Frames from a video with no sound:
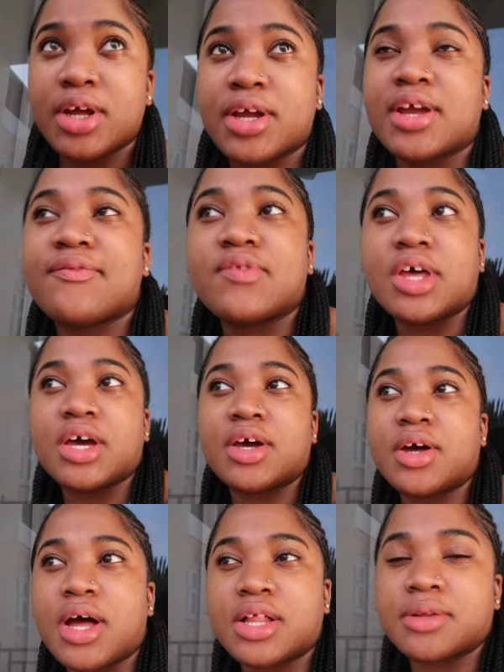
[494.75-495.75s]
If
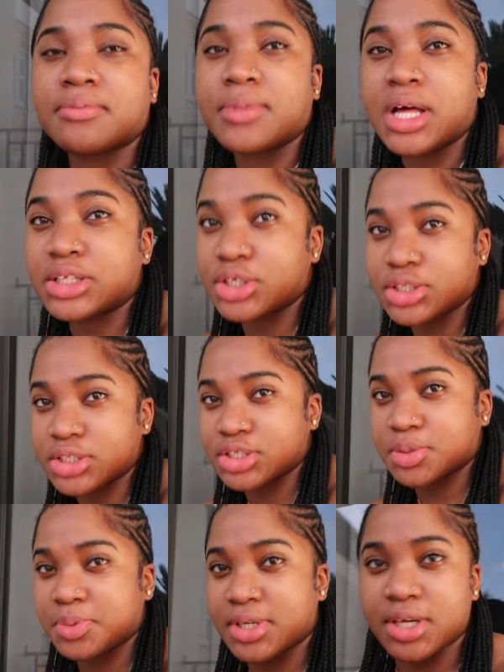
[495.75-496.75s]
not, I'll literally
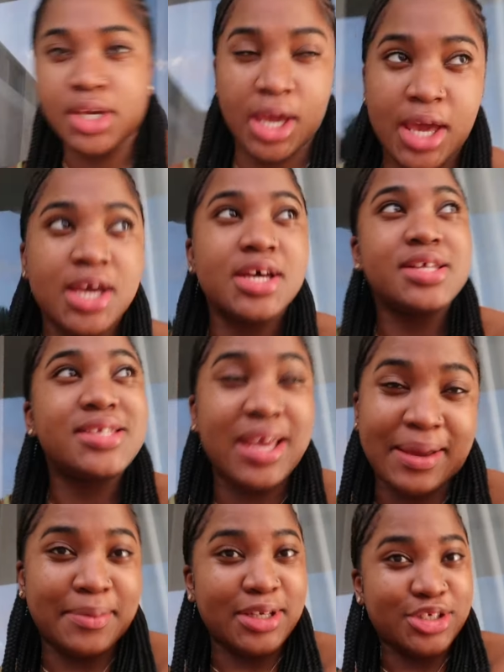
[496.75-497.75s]
just be
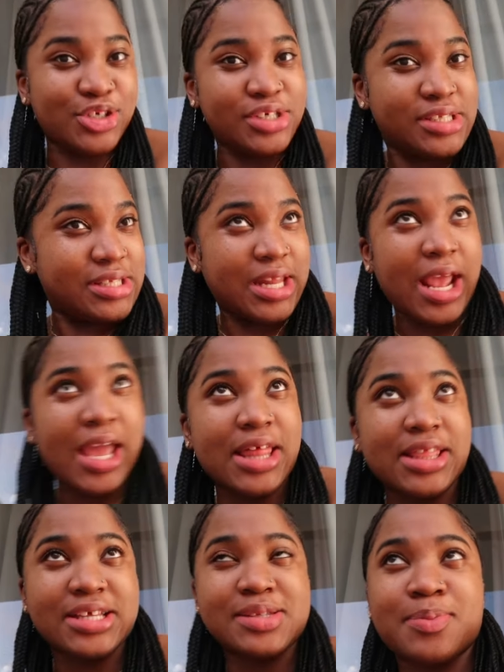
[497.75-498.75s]
taking pictures today,
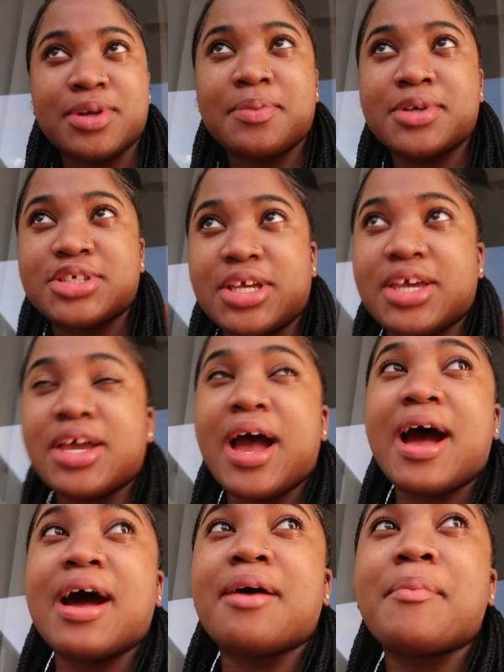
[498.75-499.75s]
and that's pretty much it.
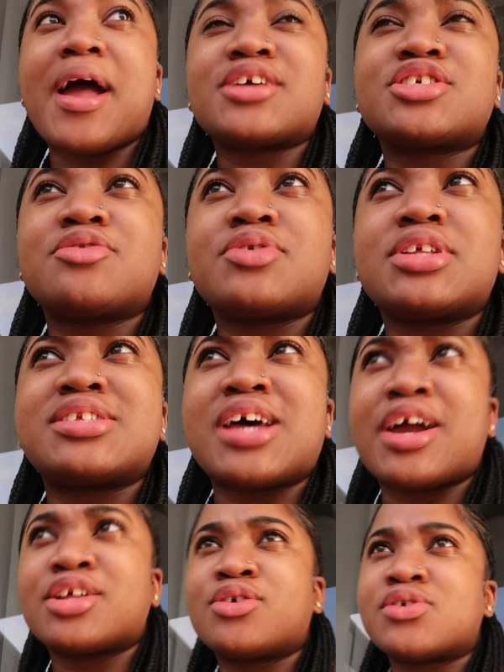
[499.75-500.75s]
I'm actually really
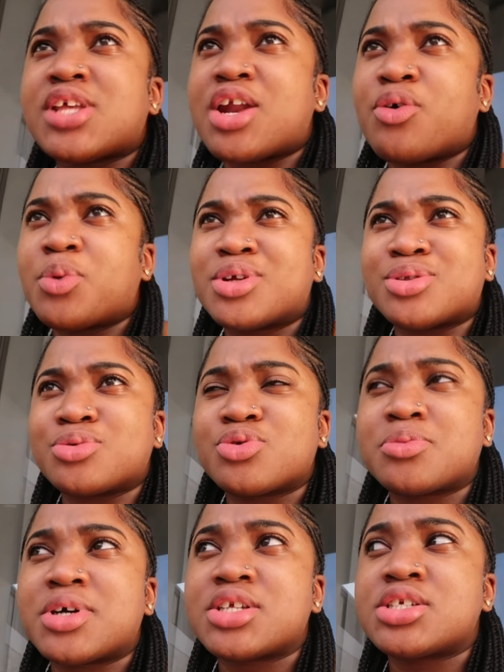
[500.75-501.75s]
tired though, so I don't want to do
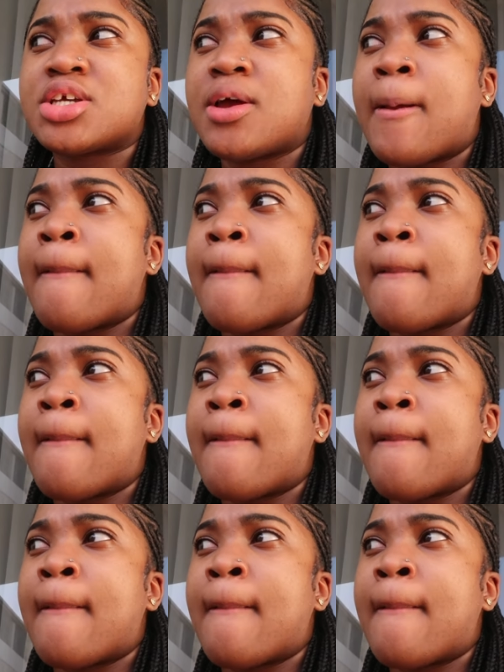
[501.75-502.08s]
too much.